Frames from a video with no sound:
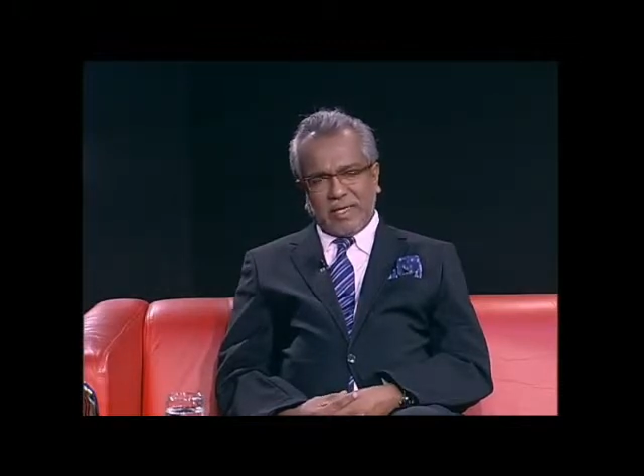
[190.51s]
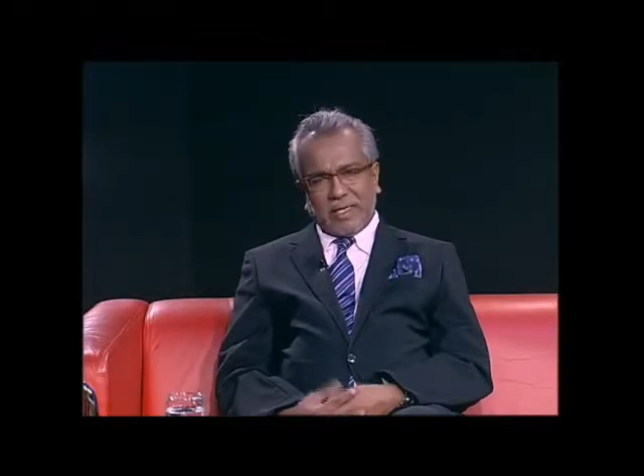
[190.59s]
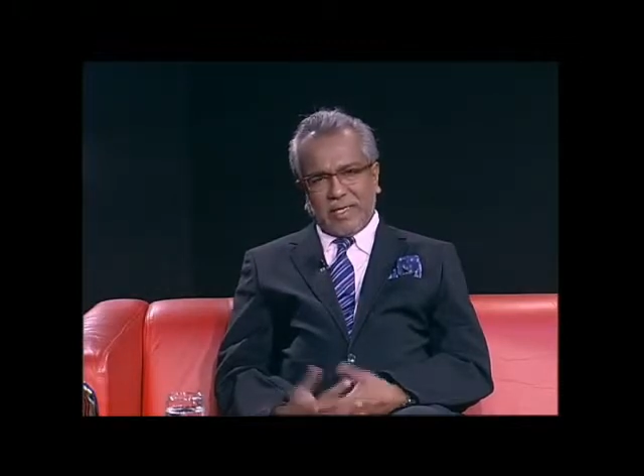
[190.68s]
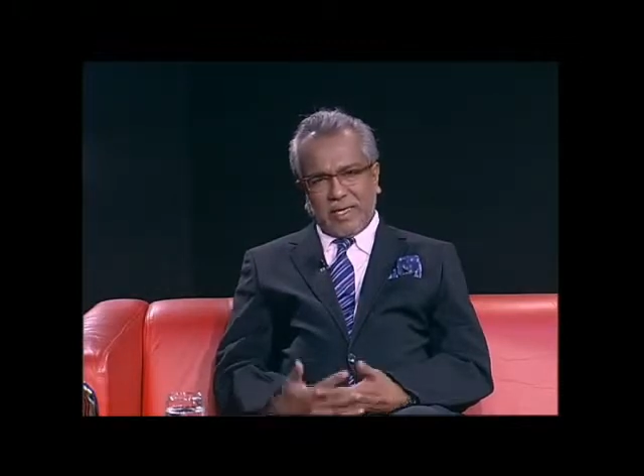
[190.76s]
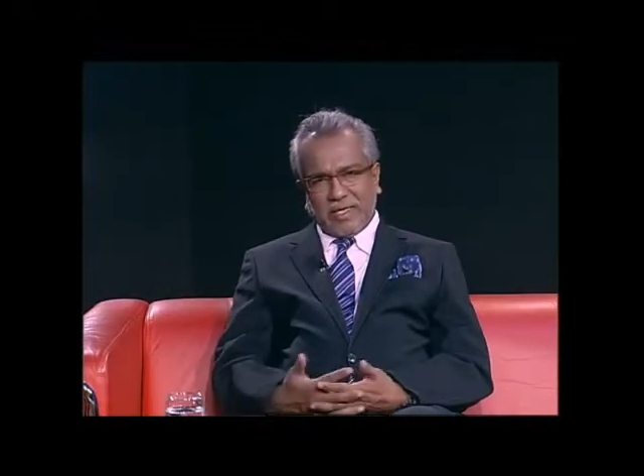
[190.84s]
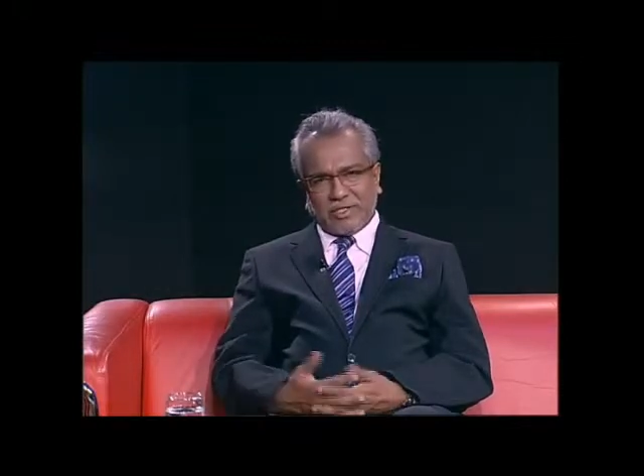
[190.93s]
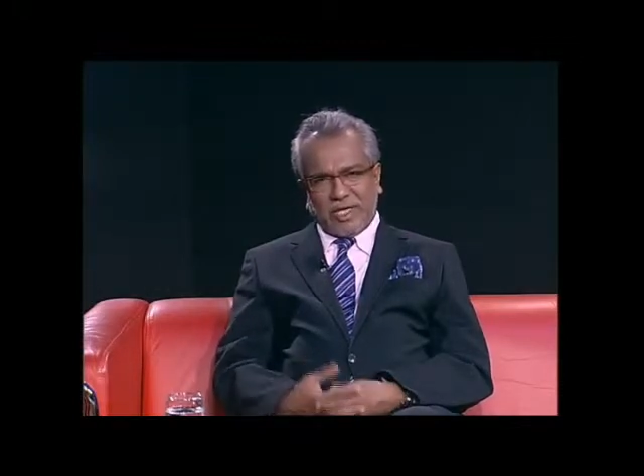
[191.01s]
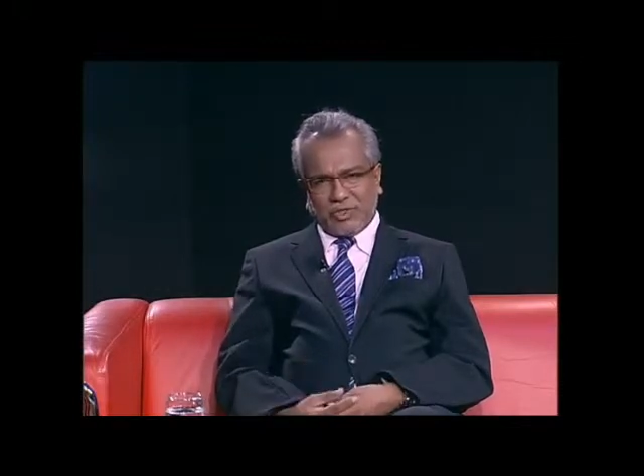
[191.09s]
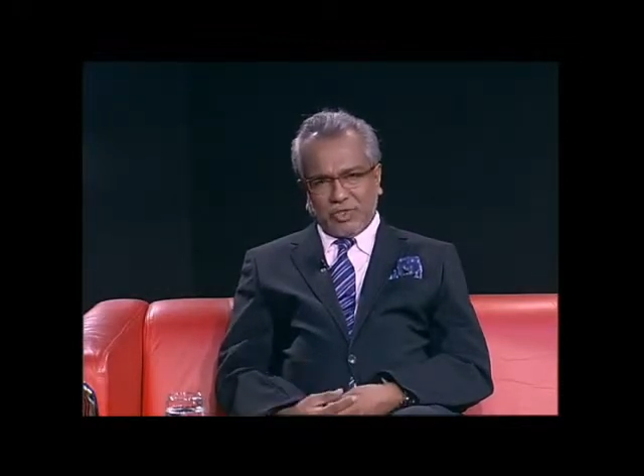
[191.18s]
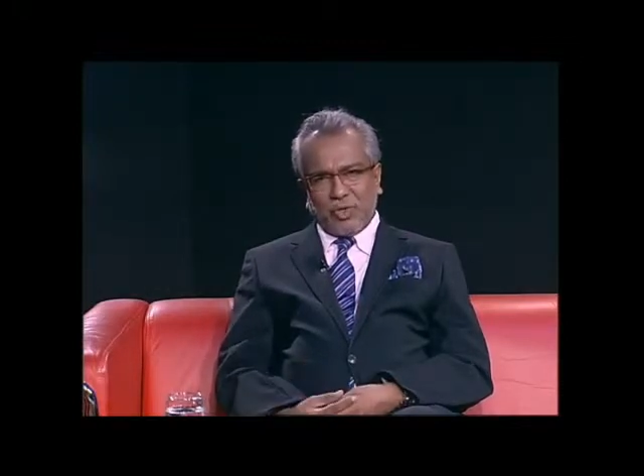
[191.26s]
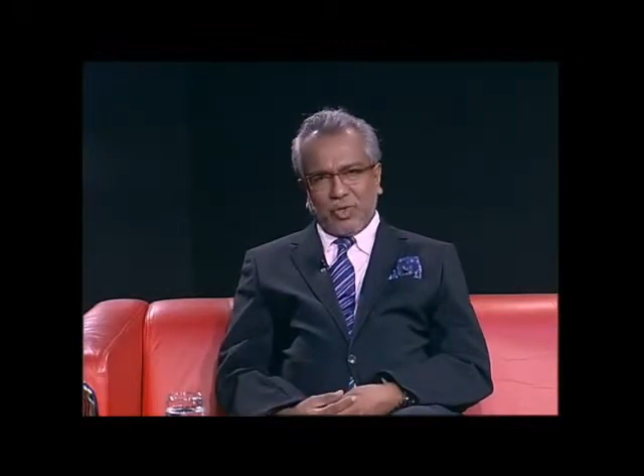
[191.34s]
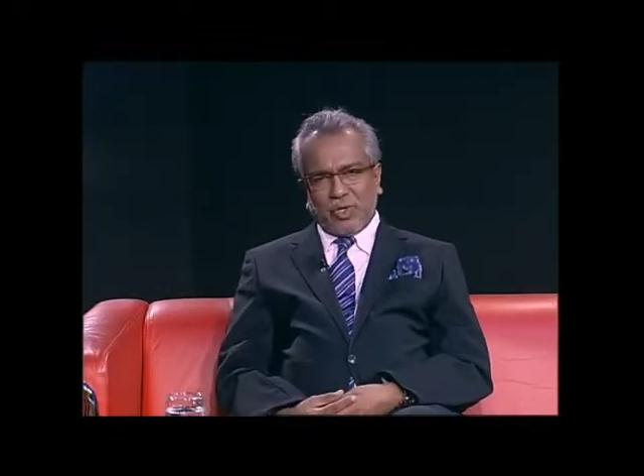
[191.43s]
As
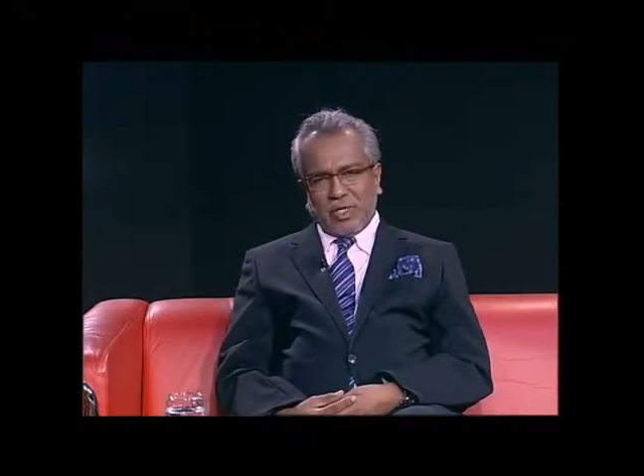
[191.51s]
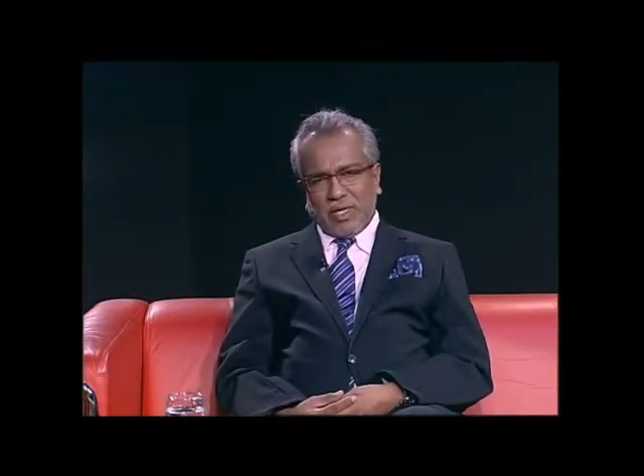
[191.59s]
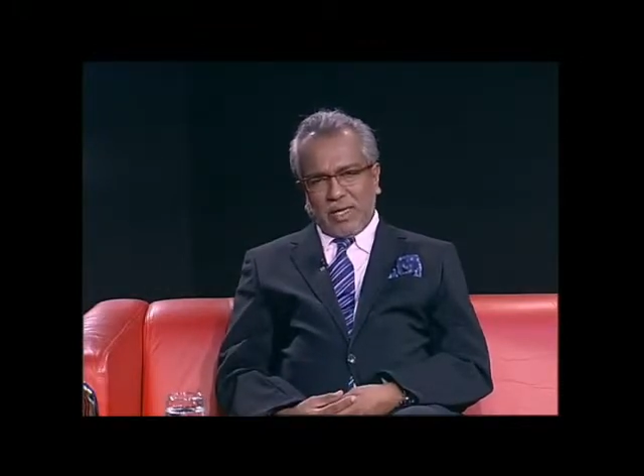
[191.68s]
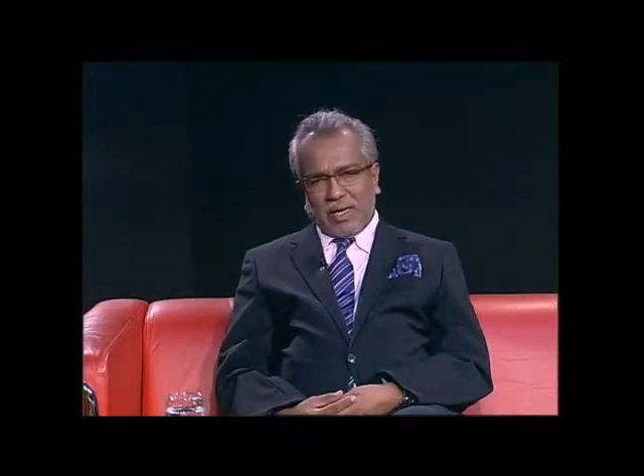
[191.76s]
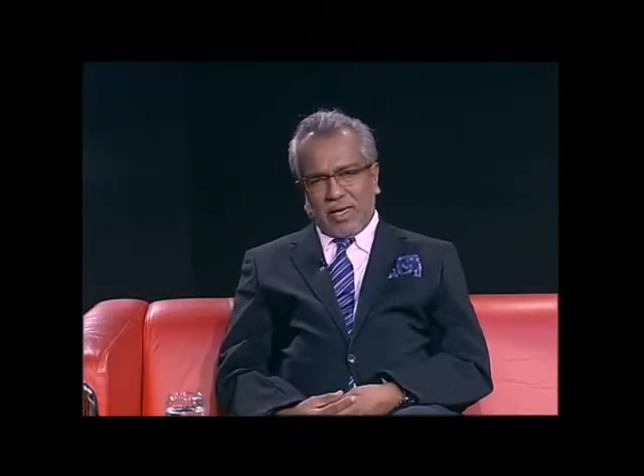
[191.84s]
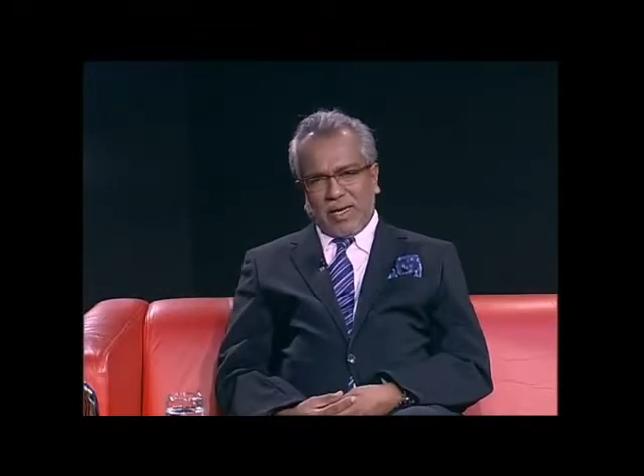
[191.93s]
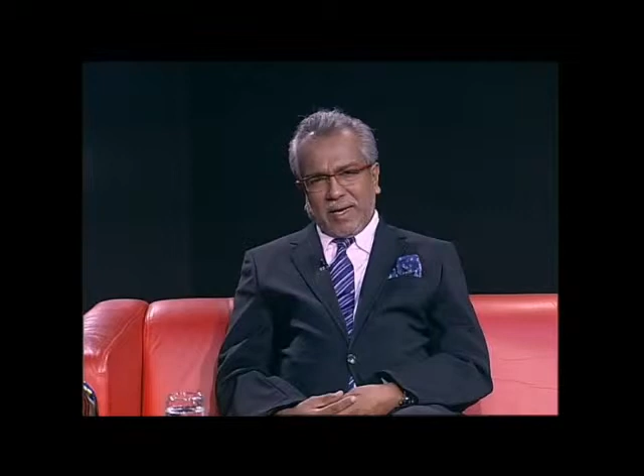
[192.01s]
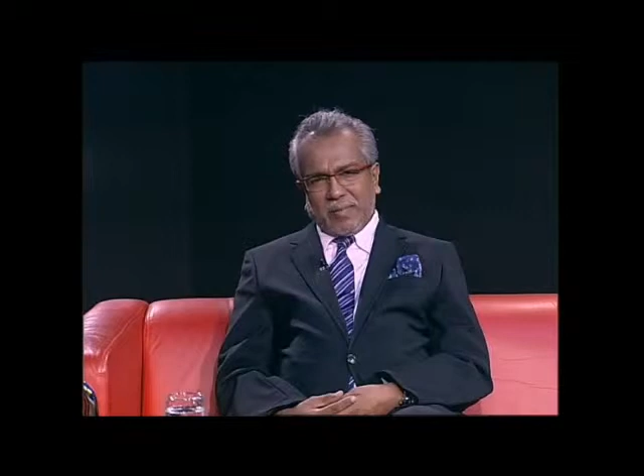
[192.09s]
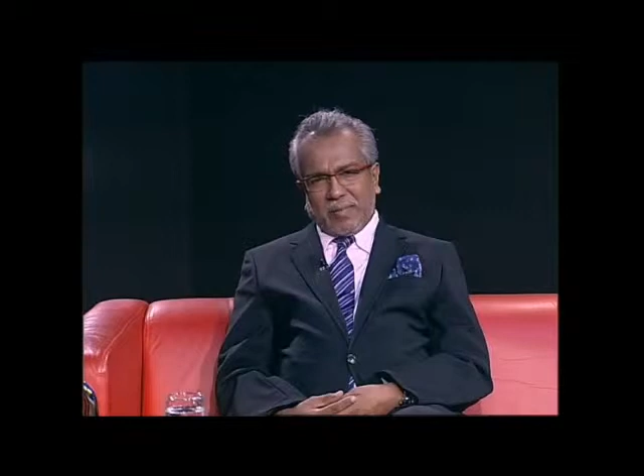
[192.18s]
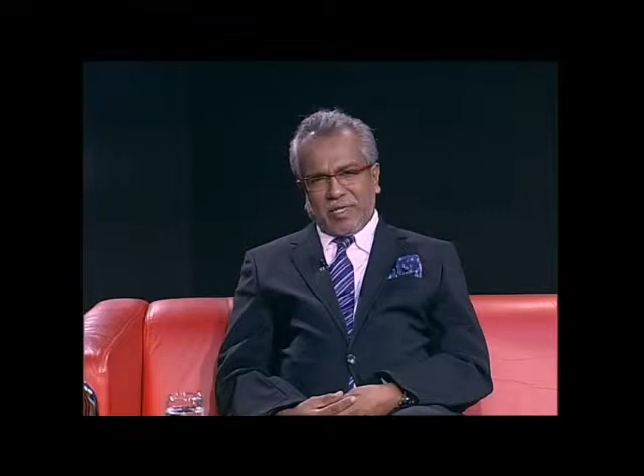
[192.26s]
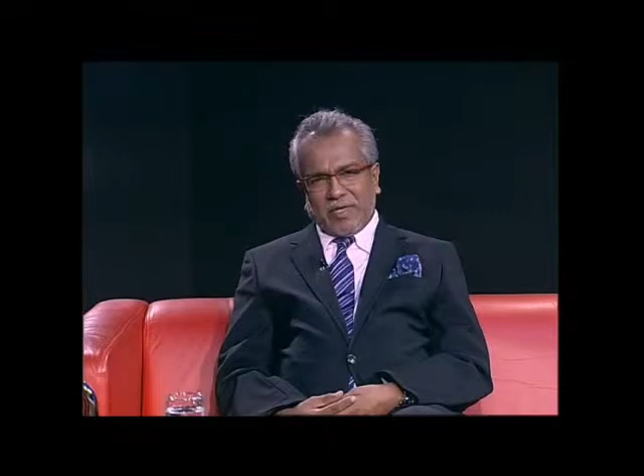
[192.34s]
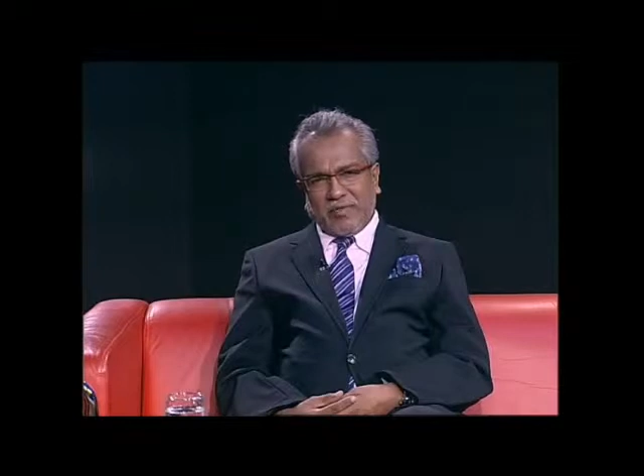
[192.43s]
you know, I
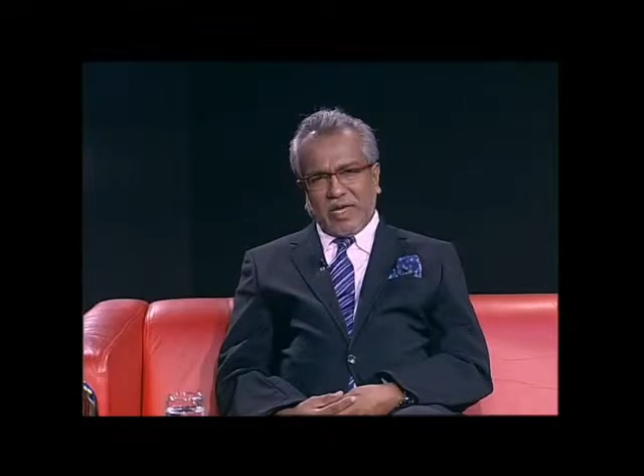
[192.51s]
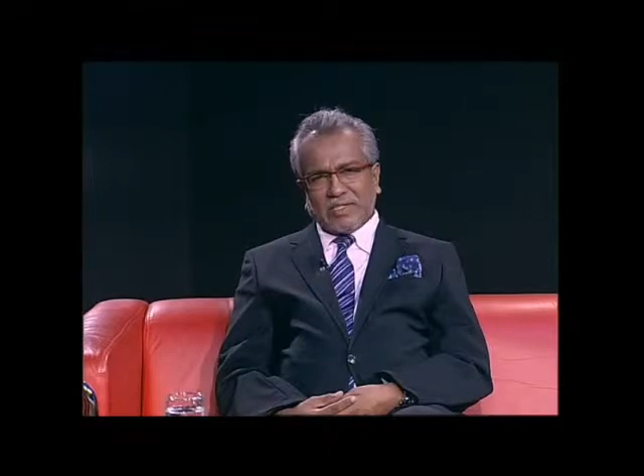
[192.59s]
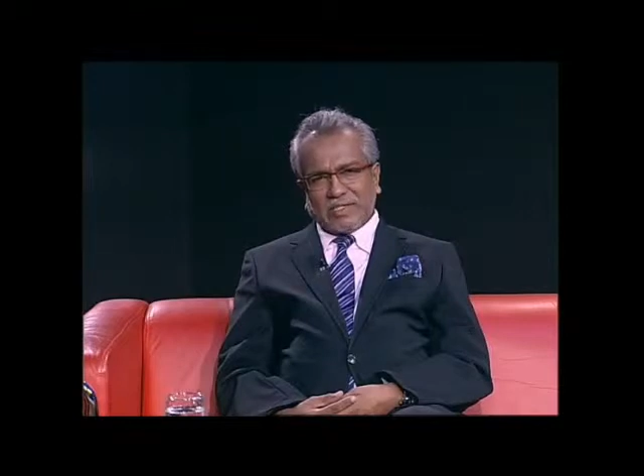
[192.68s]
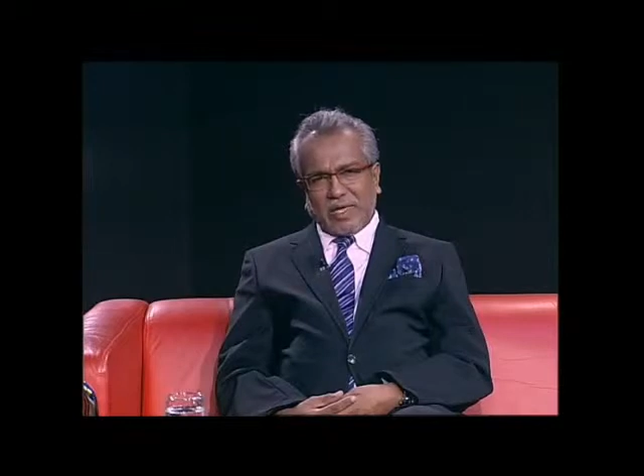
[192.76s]
am a defense